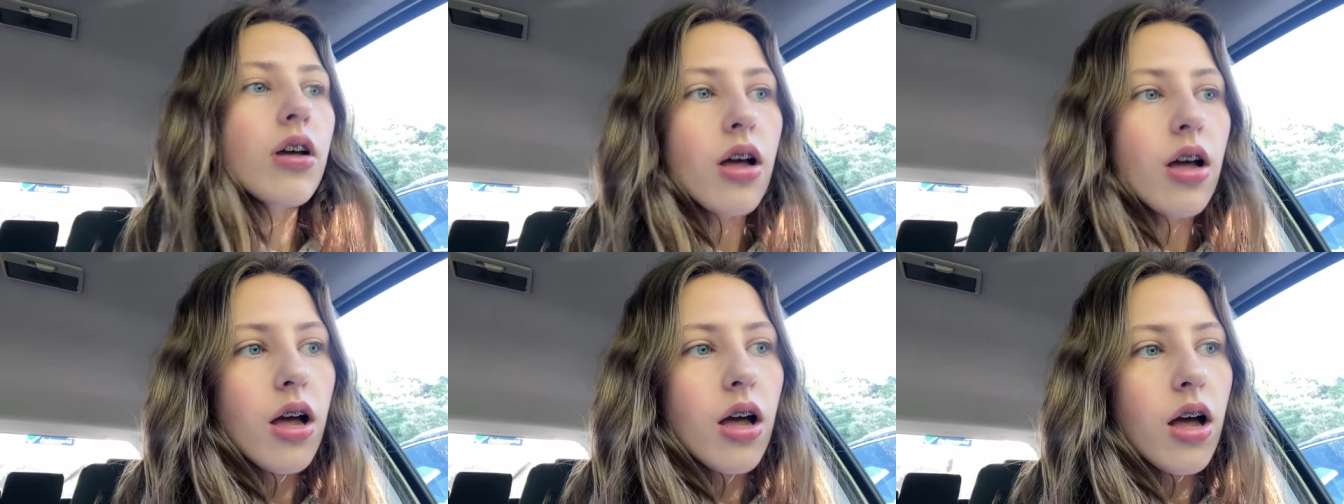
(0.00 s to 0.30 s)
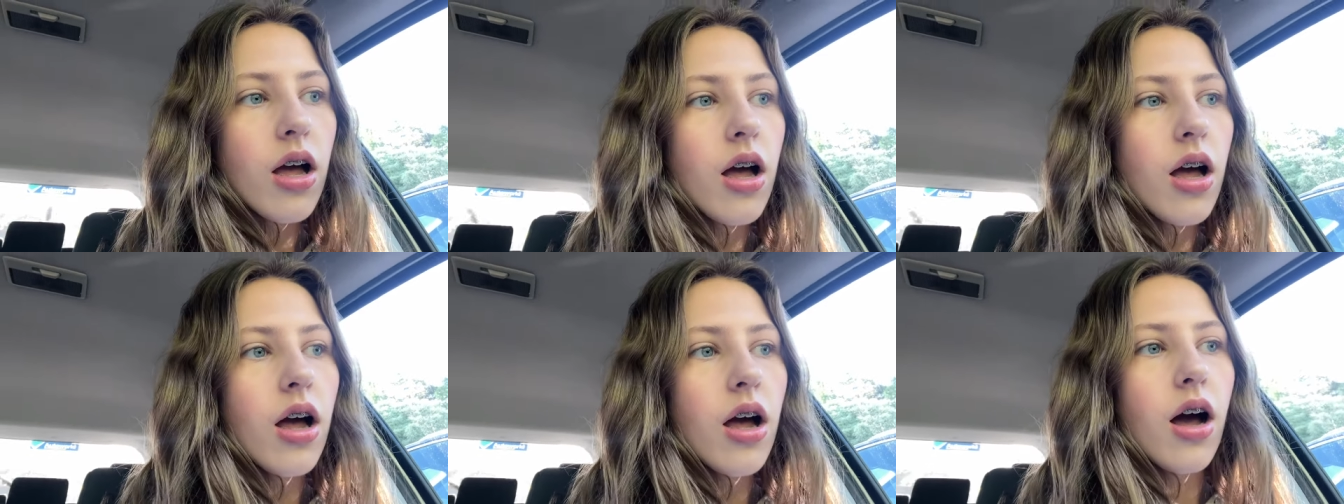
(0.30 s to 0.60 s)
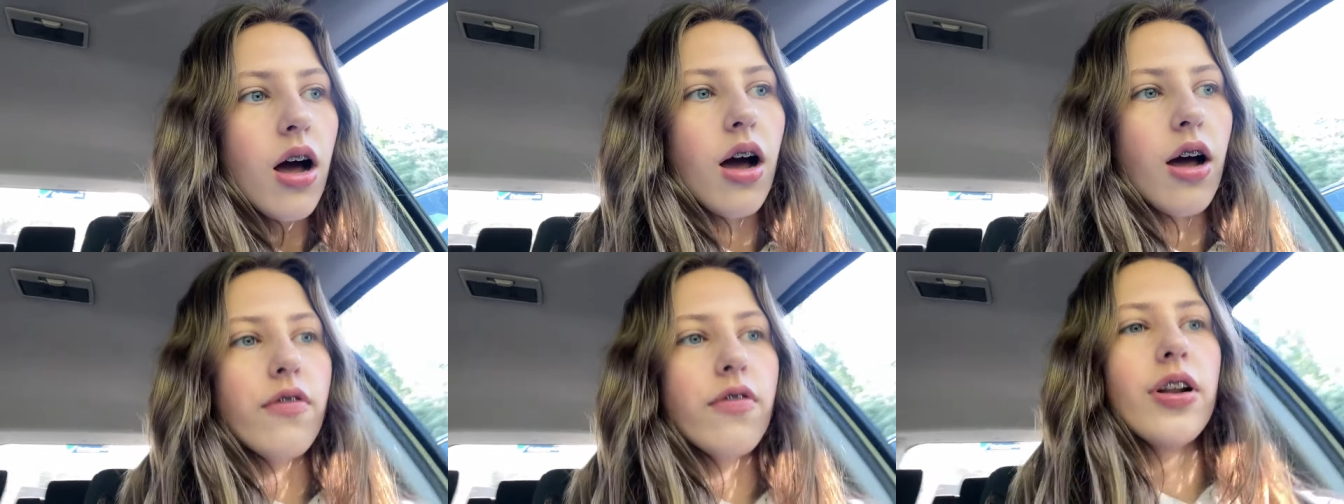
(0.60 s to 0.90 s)

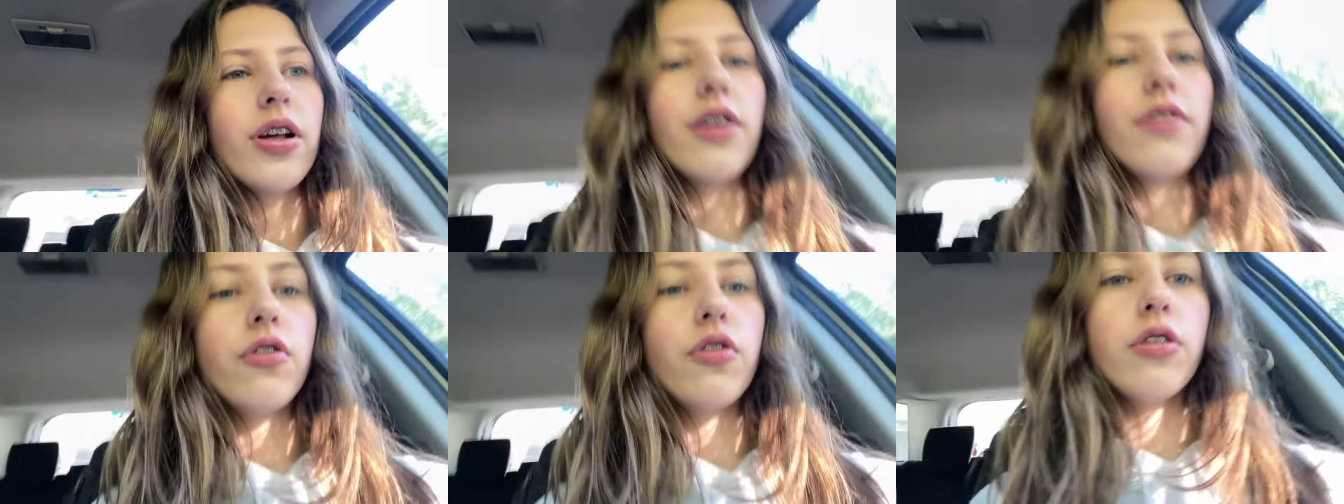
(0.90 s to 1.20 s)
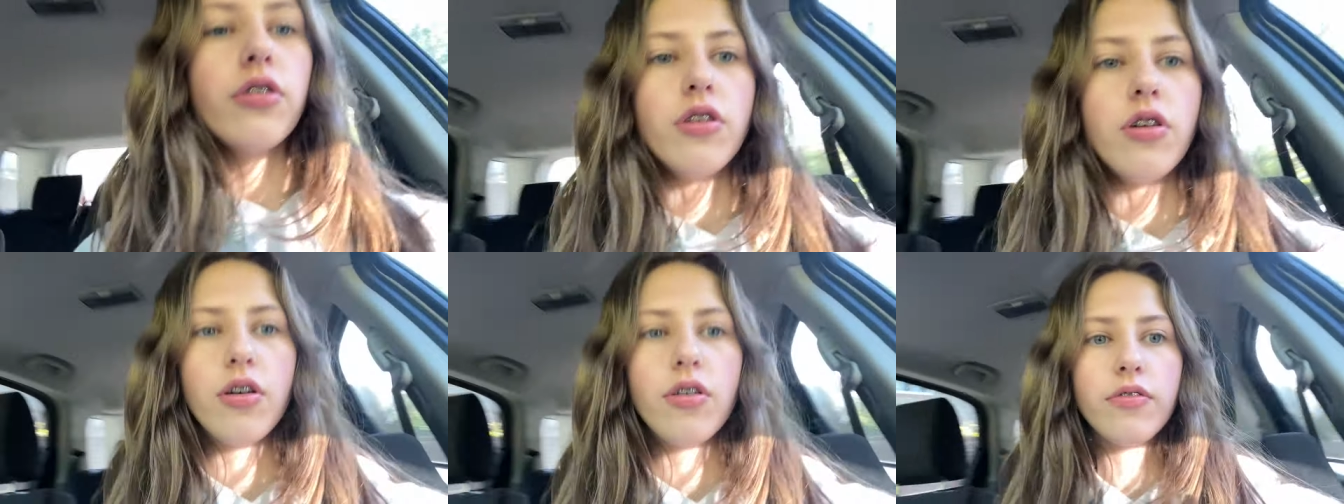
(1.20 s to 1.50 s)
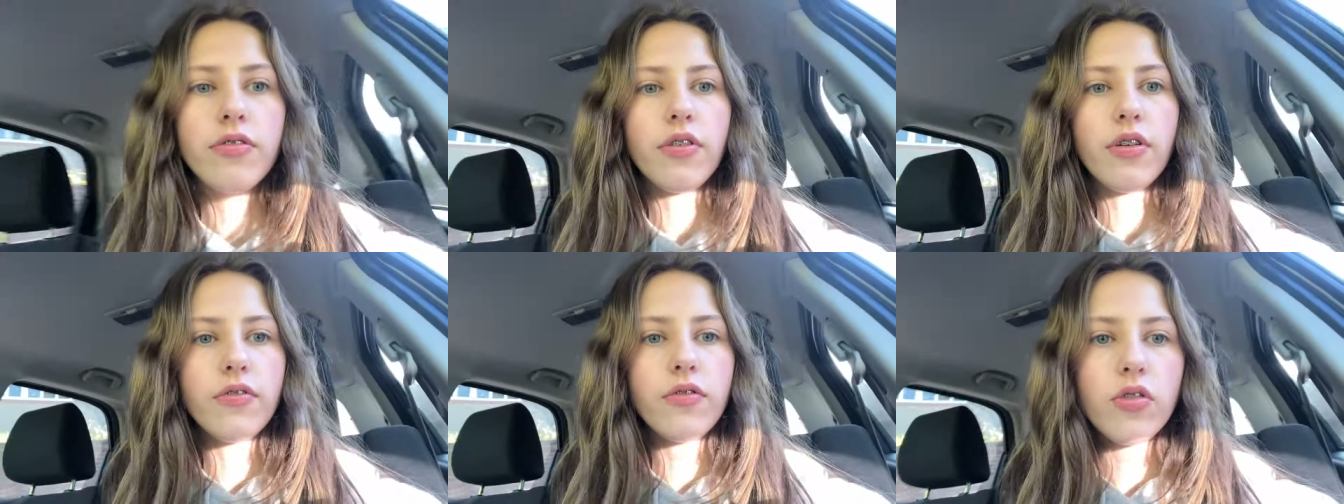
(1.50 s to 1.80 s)
Waiting. I feel like I've got enough.
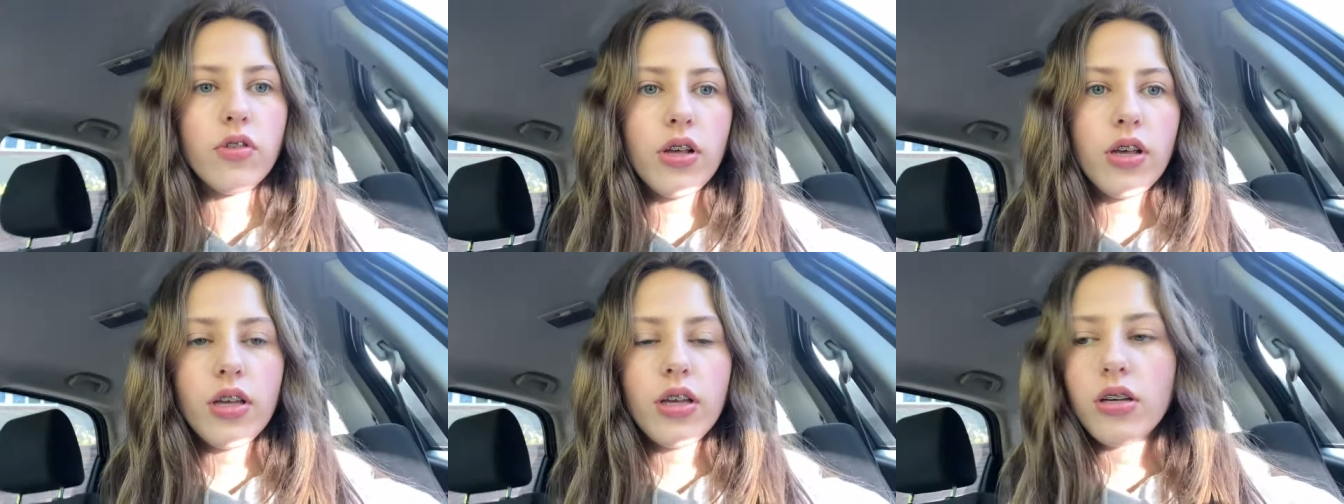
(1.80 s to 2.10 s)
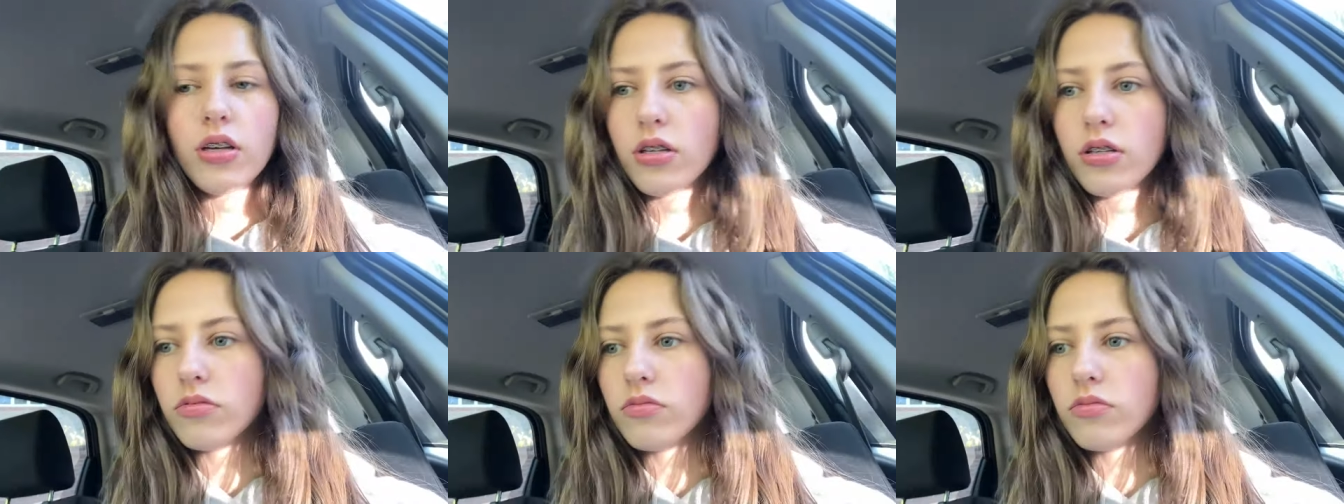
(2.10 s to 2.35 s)
I've got like...